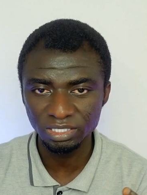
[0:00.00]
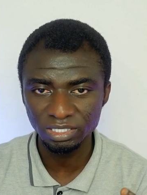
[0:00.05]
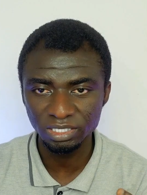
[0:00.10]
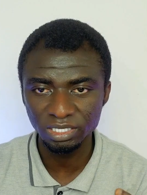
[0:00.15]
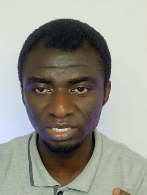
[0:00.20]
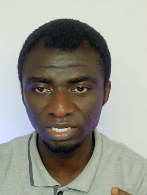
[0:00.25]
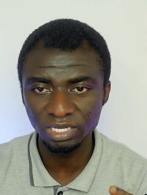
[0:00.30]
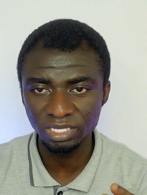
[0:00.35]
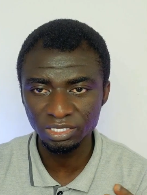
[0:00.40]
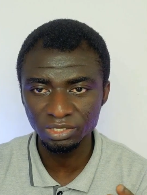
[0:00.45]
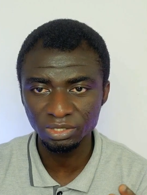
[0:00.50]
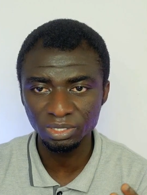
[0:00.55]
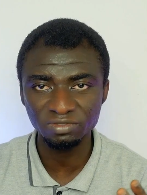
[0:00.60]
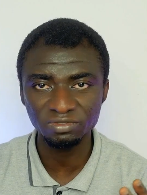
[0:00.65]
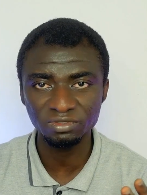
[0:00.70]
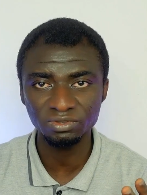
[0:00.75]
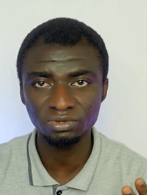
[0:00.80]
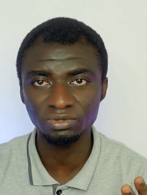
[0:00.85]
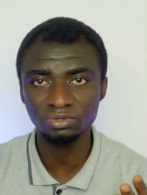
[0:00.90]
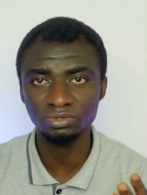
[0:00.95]
the next thing you have to
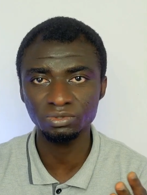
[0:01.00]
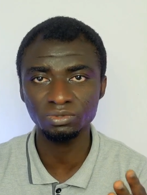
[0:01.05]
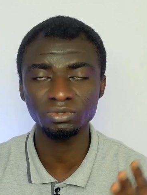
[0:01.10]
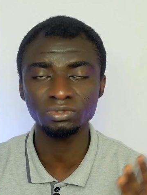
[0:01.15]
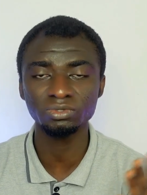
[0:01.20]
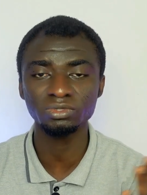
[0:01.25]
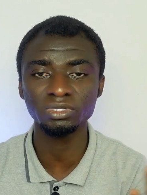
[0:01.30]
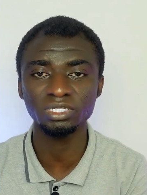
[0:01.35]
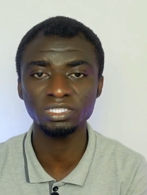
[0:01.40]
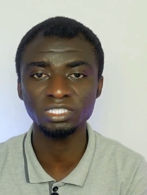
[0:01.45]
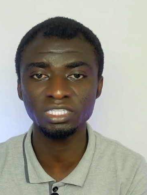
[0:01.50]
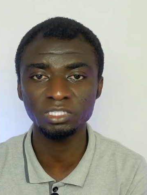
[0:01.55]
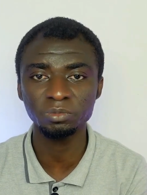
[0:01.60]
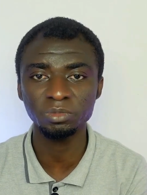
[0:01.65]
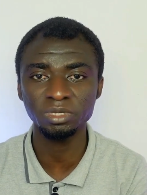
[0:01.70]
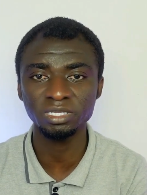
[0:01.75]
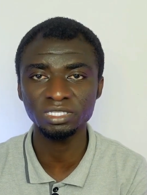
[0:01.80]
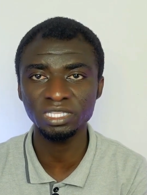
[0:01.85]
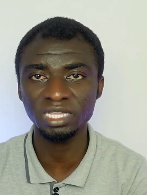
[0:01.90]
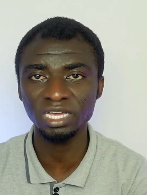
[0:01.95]
do is to go to the
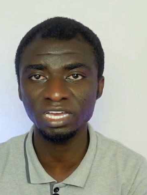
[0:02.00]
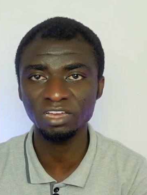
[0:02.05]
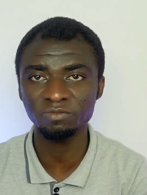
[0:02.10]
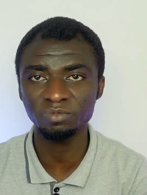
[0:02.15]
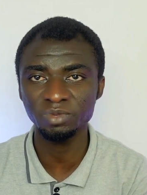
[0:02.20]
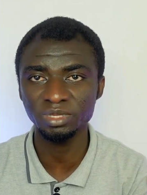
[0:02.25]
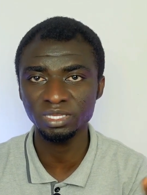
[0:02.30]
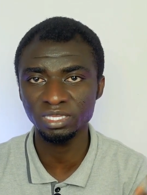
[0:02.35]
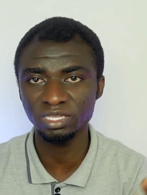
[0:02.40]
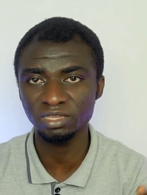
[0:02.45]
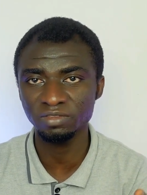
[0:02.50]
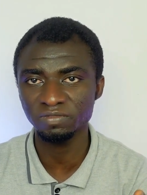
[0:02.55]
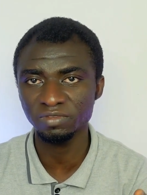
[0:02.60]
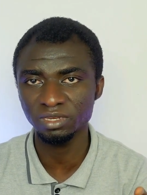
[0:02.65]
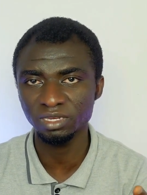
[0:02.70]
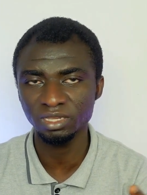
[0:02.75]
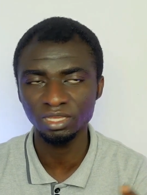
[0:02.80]
statements that have been given.